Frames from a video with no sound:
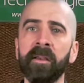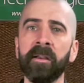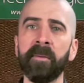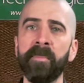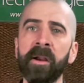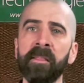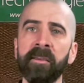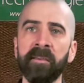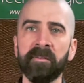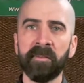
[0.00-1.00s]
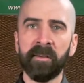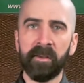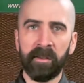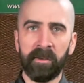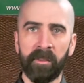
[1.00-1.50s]
Compare these
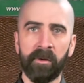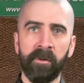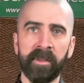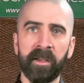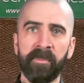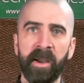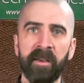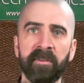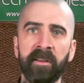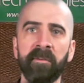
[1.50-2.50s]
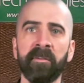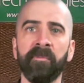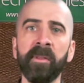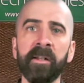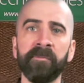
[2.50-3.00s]
to the holding capacities of
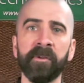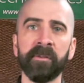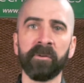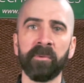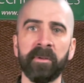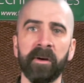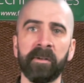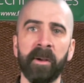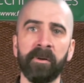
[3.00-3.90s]
pleated filters we talked about